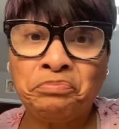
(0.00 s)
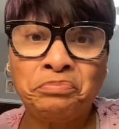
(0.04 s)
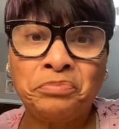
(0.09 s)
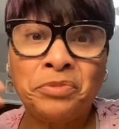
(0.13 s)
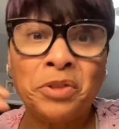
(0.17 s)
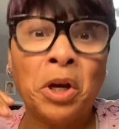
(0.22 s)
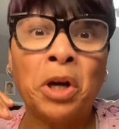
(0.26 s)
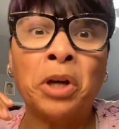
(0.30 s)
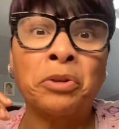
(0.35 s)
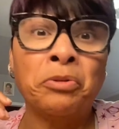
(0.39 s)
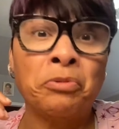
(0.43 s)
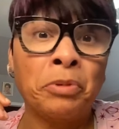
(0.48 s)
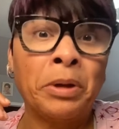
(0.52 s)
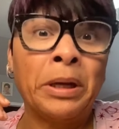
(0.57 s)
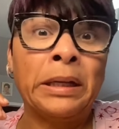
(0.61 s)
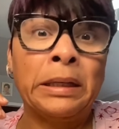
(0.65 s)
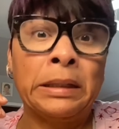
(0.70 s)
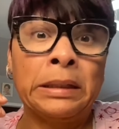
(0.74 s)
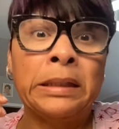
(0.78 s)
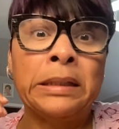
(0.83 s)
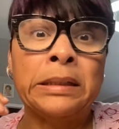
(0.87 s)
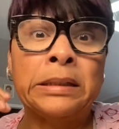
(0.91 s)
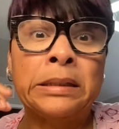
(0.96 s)

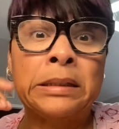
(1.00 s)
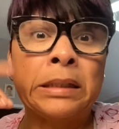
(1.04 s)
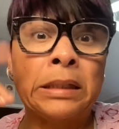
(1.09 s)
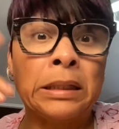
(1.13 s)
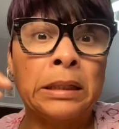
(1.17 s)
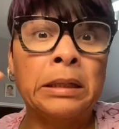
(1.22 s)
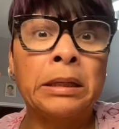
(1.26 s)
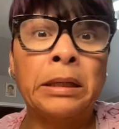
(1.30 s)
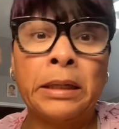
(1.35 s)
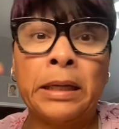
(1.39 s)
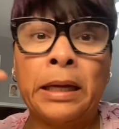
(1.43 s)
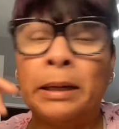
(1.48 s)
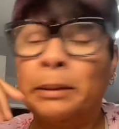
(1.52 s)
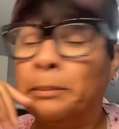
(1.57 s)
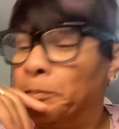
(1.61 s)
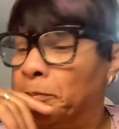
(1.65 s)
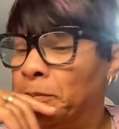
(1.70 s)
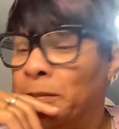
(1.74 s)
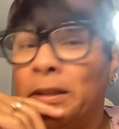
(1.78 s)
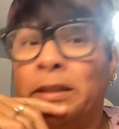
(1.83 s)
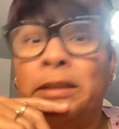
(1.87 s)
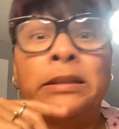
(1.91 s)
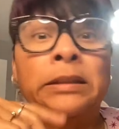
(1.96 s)
unrealistic. Yeah,
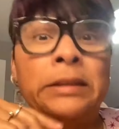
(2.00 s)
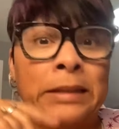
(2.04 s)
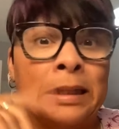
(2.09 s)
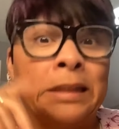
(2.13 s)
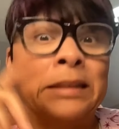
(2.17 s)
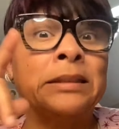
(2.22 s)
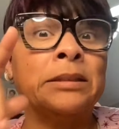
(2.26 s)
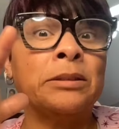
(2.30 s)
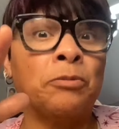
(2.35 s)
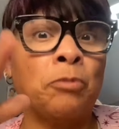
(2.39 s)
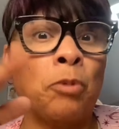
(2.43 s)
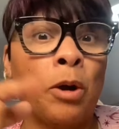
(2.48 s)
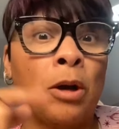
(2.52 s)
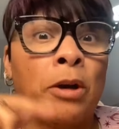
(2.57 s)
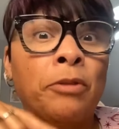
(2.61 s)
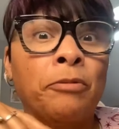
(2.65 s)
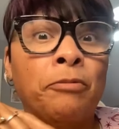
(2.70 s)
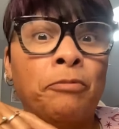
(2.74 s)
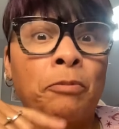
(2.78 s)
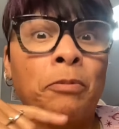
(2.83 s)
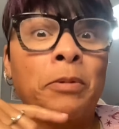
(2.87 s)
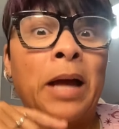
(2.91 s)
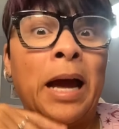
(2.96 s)
that that's the word
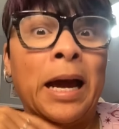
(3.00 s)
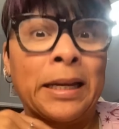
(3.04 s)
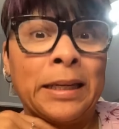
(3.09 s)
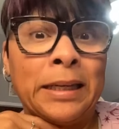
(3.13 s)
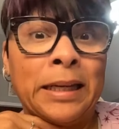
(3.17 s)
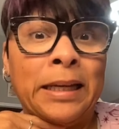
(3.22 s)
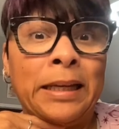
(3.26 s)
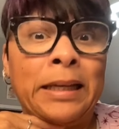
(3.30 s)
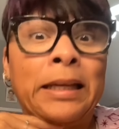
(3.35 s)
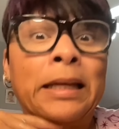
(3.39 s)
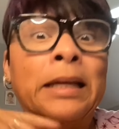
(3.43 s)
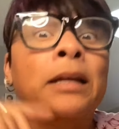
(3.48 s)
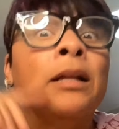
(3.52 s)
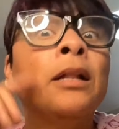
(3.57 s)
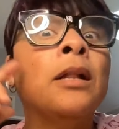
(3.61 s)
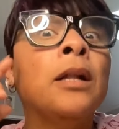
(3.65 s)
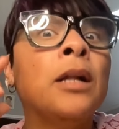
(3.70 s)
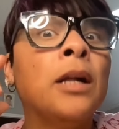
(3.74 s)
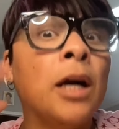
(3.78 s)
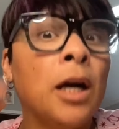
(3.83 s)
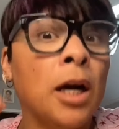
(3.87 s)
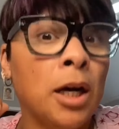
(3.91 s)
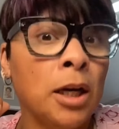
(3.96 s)
I needed.
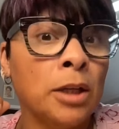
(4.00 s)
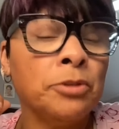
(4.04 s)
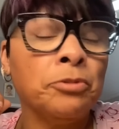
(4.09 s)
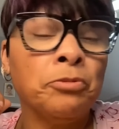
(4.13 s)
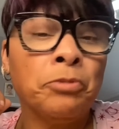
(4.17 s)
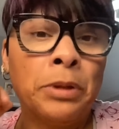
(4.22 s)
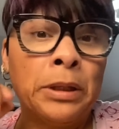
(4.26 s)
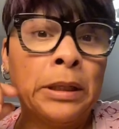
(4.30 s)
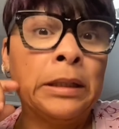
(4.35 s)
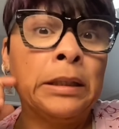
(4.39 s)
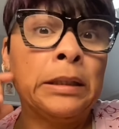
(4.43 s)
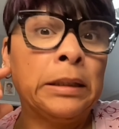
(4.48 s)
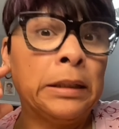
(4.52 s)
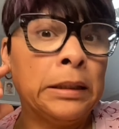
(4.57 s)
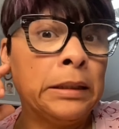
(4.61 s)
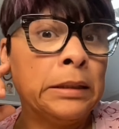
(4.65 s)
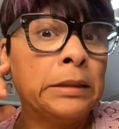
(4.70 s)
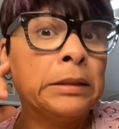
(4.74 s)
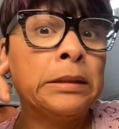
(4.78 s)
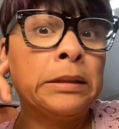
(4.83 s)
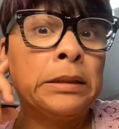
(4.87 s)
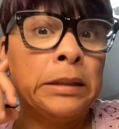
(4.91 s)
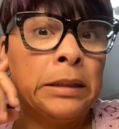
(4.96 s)

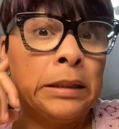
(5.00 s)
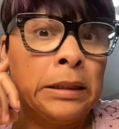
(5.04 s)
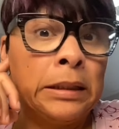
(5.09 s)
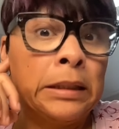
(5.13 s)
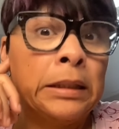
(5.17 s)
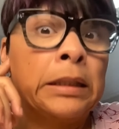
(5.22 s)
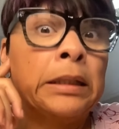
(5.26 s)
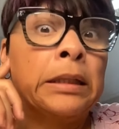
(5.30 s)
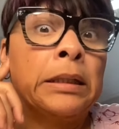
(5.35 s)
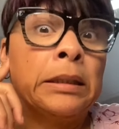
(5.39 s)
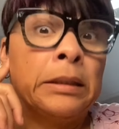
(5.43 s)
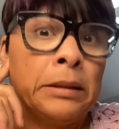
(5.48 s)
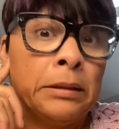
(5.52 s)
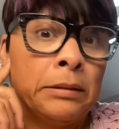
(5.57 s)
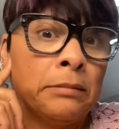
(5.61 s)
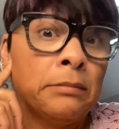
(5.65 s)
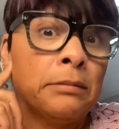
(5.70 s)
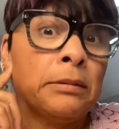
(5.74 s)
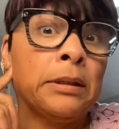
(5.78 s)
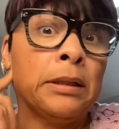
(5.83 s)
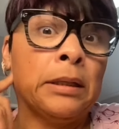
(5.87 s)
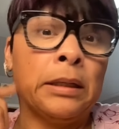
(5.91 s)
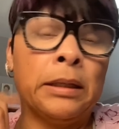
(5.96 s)
Unrealistic.
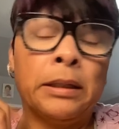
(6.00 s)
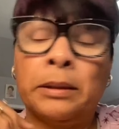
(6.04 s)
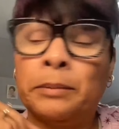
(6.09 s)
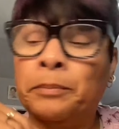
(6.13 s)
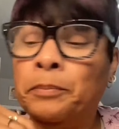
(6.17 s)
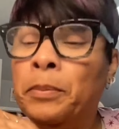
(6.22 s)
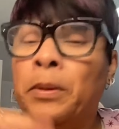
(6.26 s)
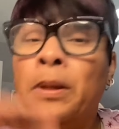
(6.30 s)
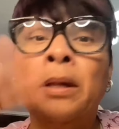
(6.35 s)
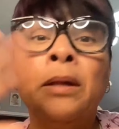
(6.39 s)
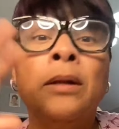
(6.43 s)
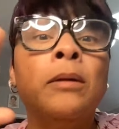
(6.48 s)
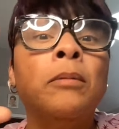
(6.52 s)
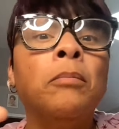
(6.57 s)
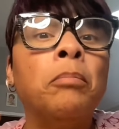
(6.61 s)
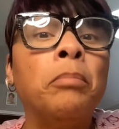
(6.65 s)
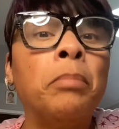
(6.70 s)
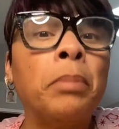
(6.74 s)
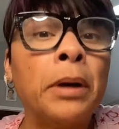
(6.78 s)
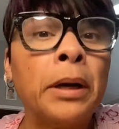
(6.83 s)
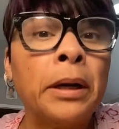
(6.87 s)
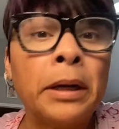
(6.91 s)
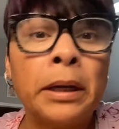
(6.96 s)
Okay,
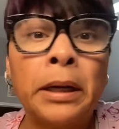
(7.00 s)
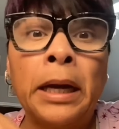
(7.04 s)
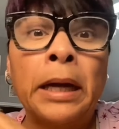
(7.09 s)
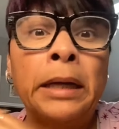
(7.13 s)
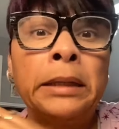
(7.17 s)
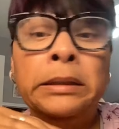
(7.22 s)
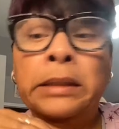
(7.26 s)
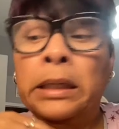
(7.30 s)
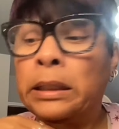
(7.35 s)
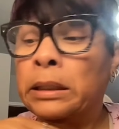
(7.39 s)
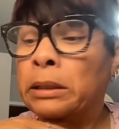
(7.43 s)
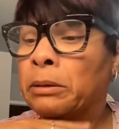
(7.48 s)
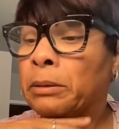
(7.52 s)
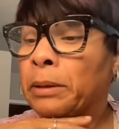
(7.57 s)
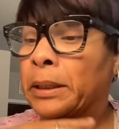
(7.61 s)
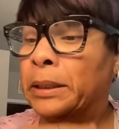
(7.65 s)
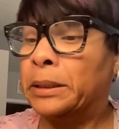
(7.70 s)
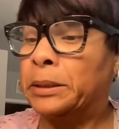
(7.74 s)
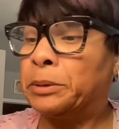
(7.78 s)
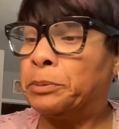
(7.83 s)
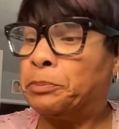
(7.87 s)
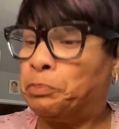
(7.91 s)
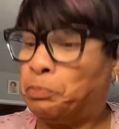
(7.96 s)
but I
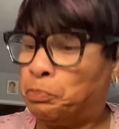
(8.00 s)
digress